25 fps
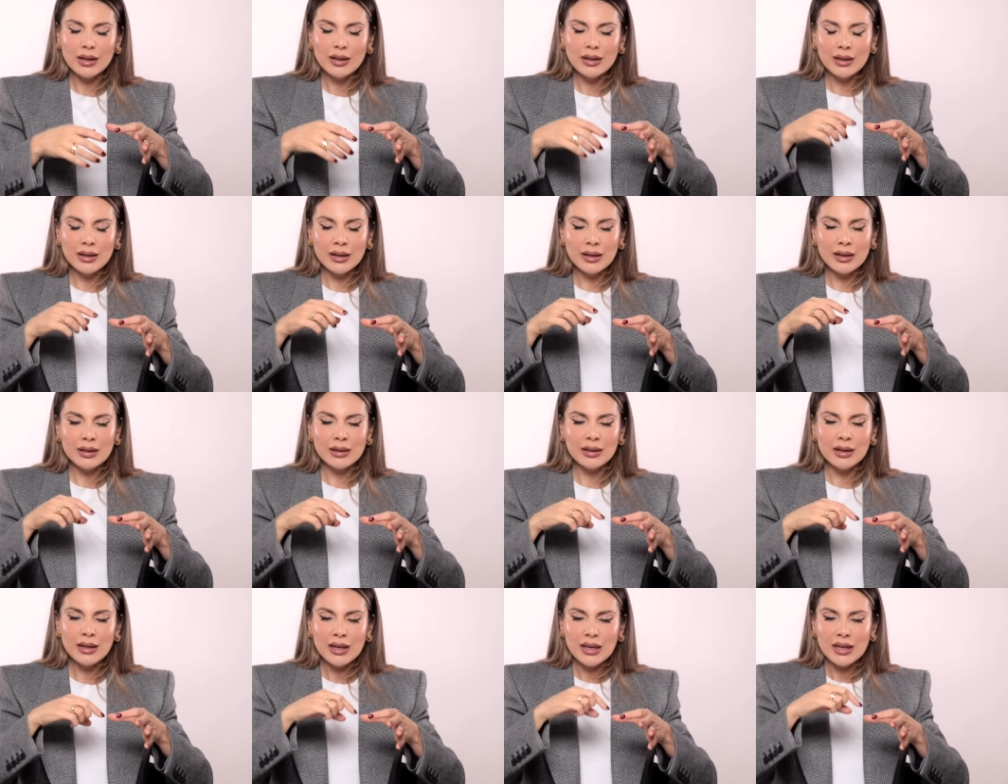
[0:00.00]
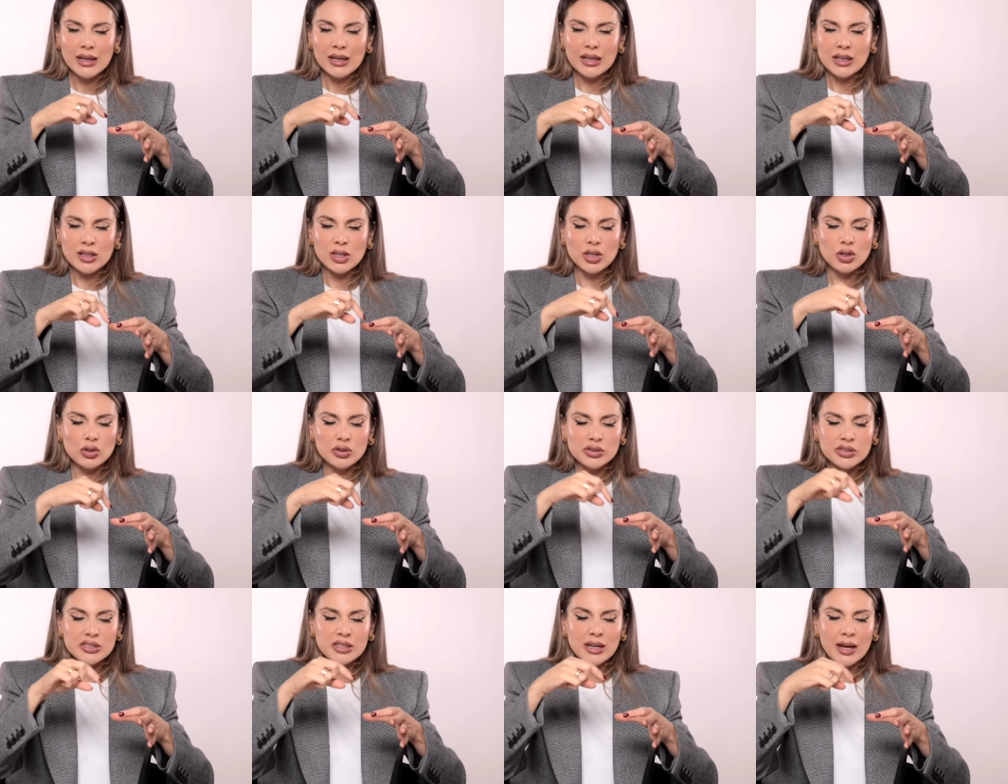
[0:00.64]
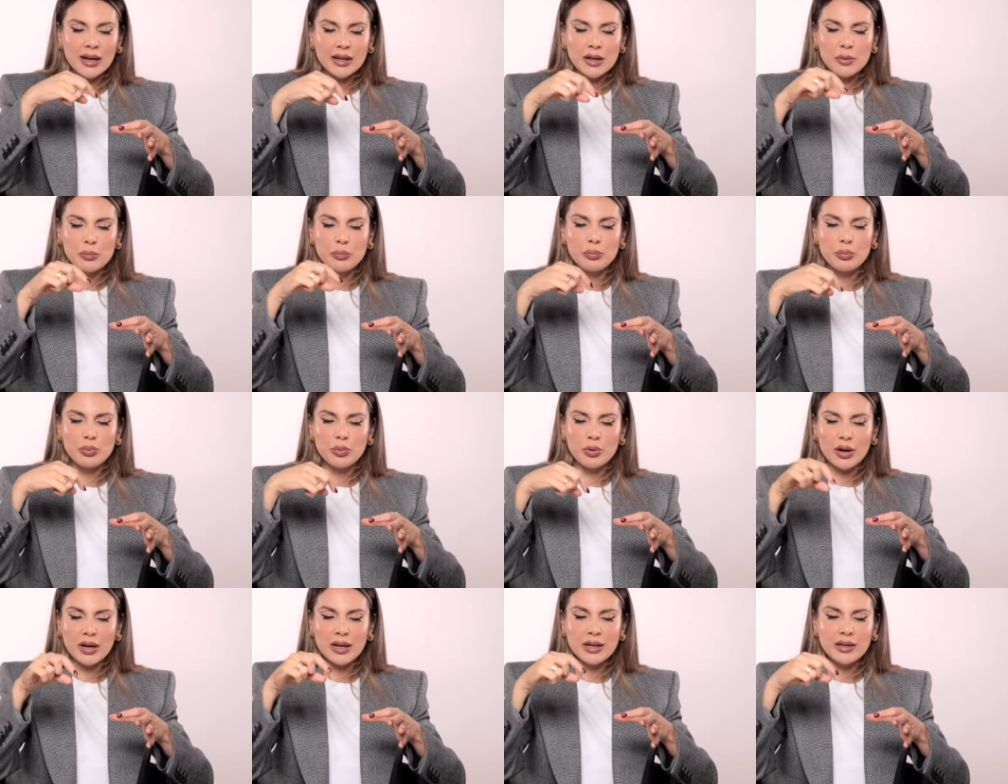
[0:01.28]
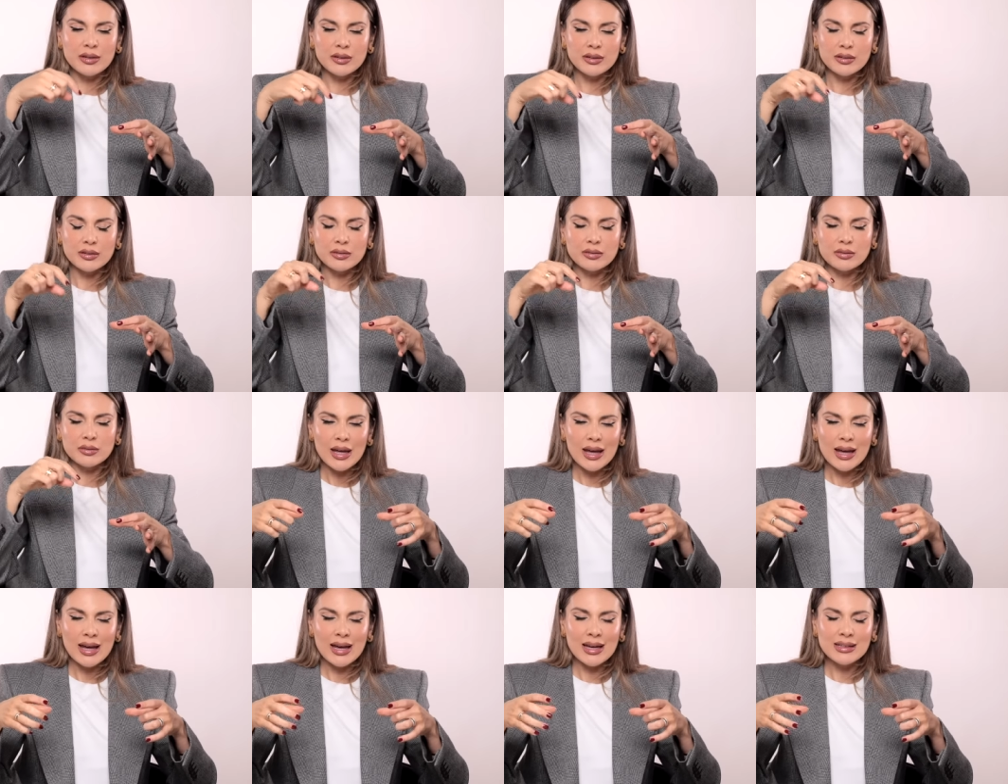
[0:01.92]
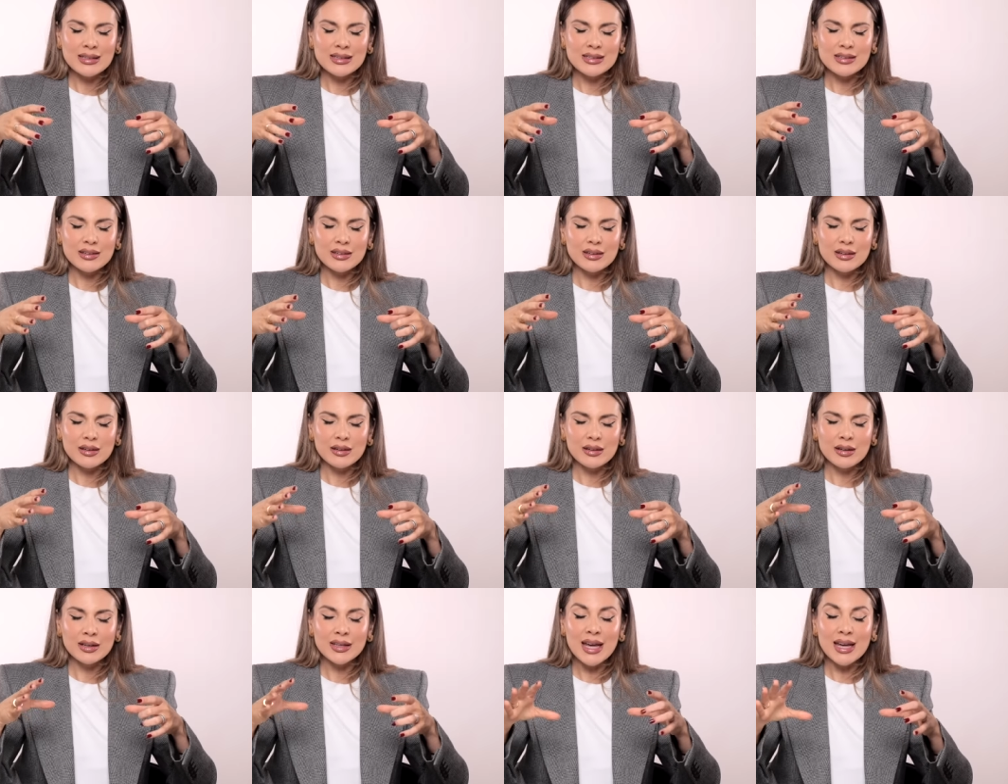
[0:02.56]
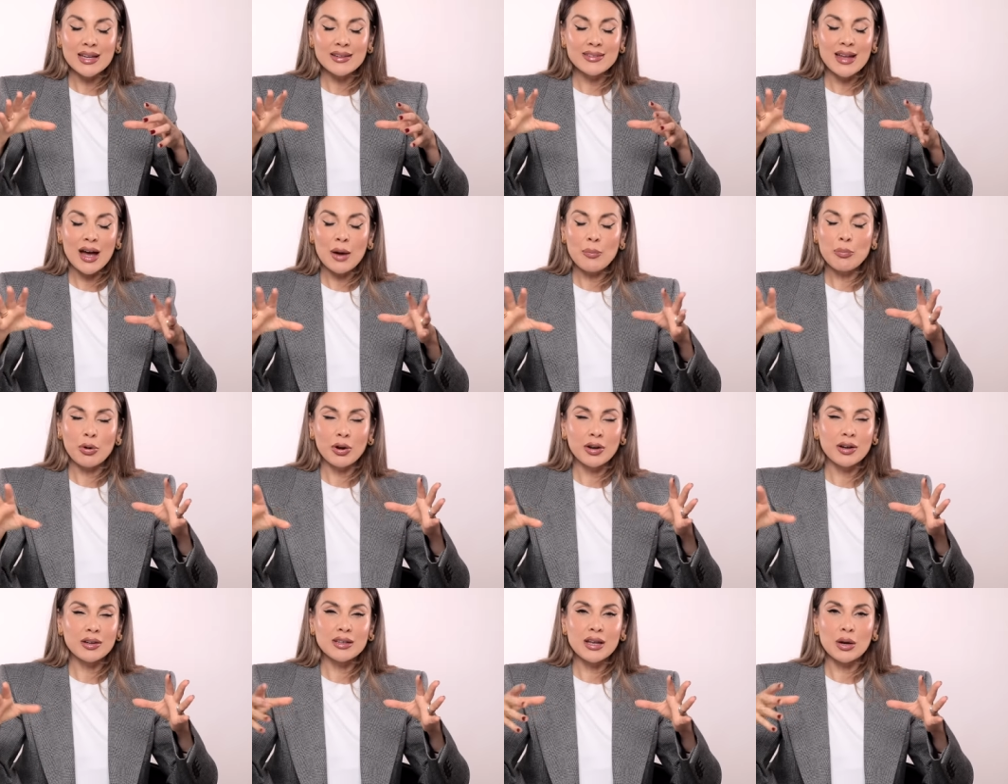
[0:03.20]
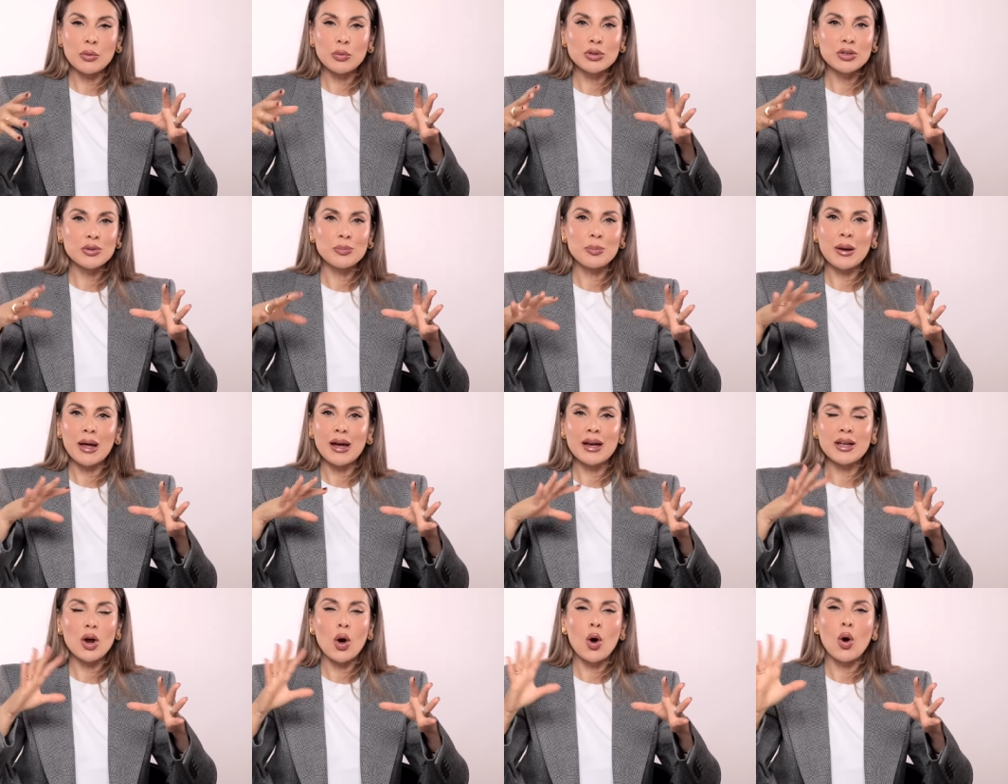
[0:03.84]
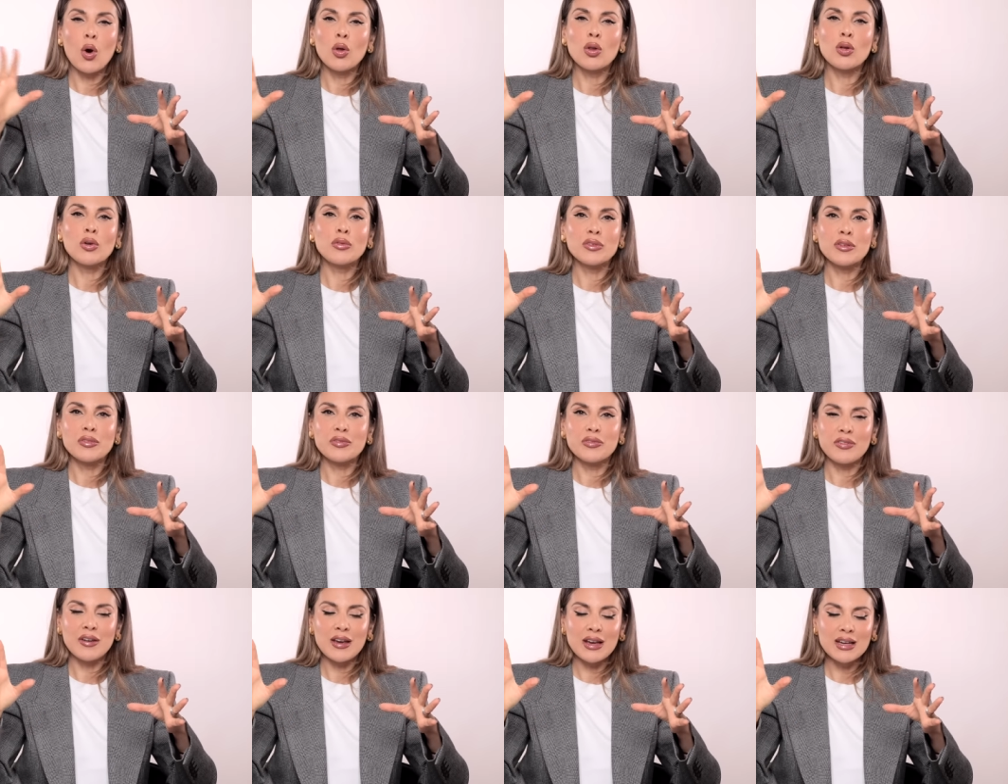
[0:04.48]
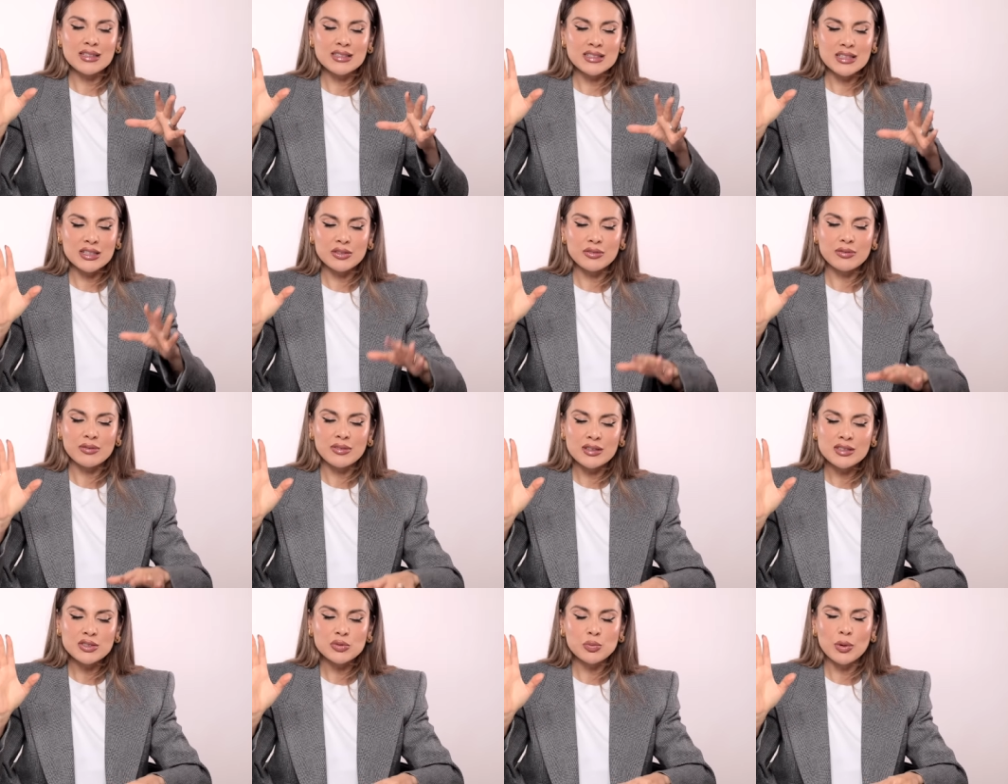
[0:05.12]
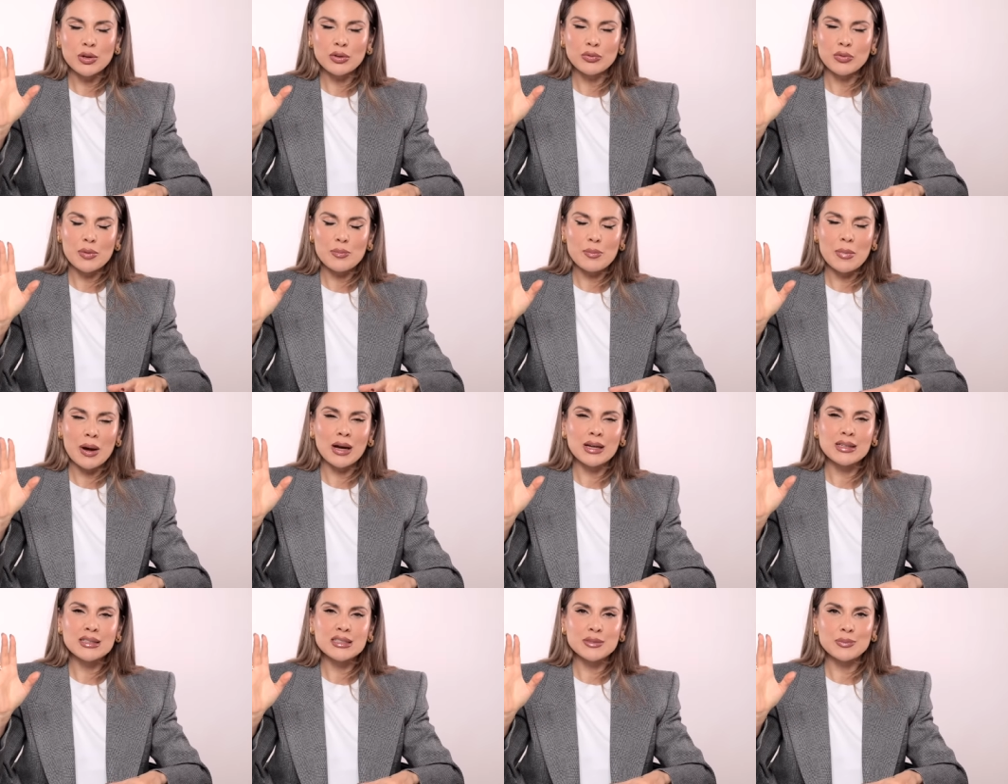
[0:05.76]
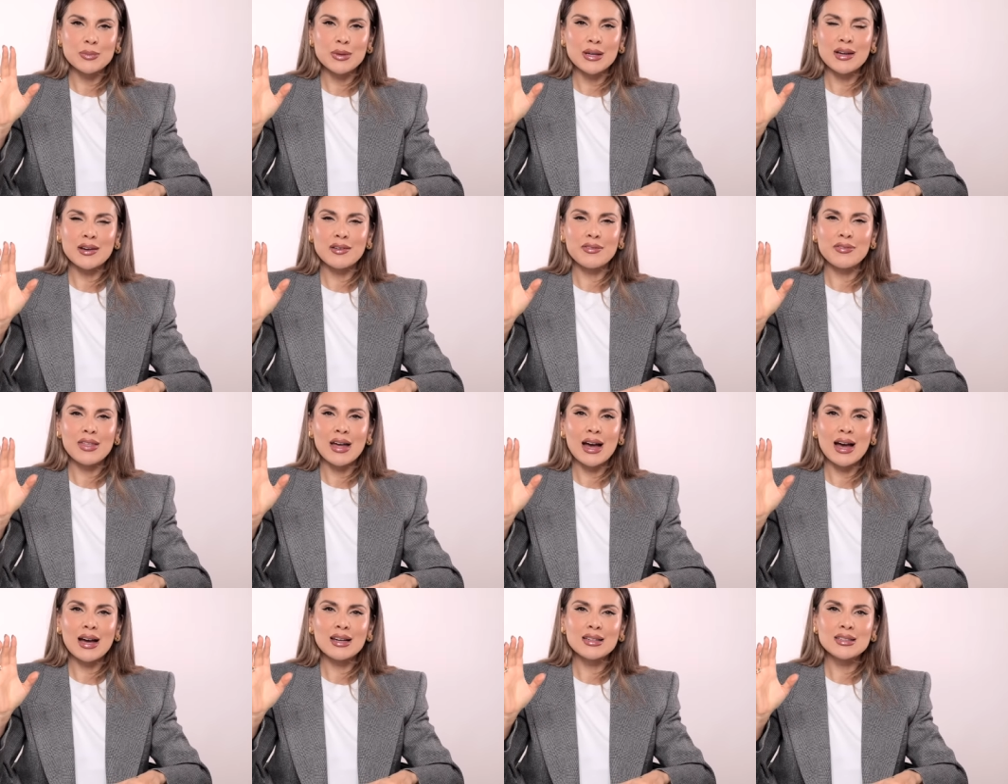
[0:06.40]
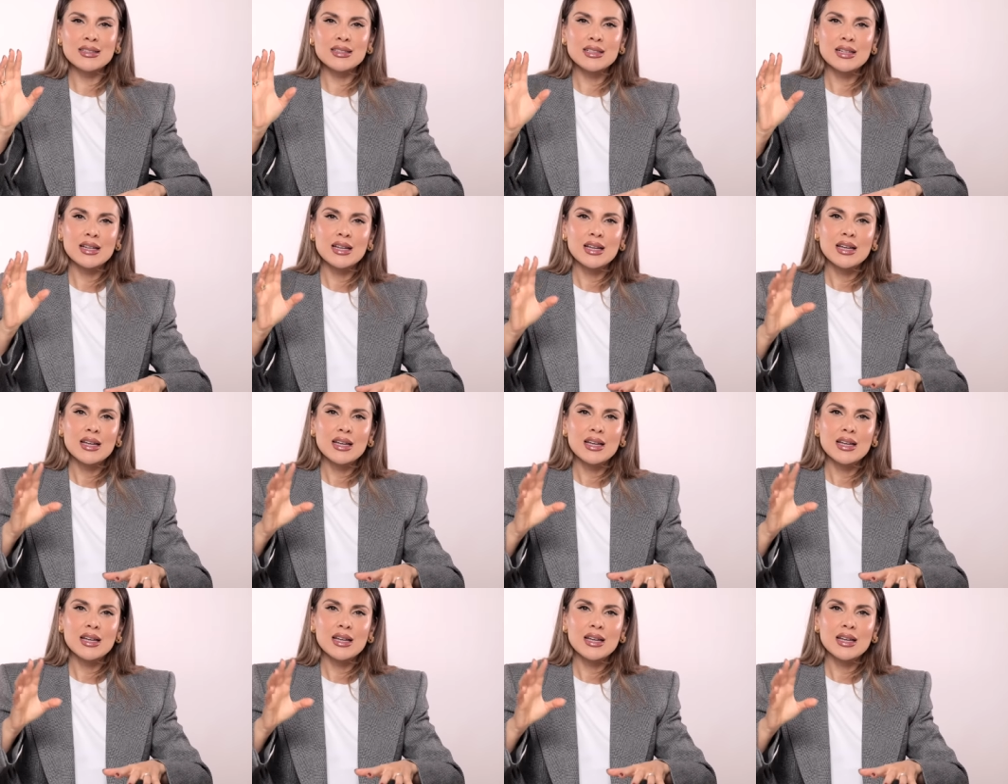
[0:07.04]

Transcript: Uh, it looked like a brick, and again, that product I would apply it all over the face. It, this one reminds me of that.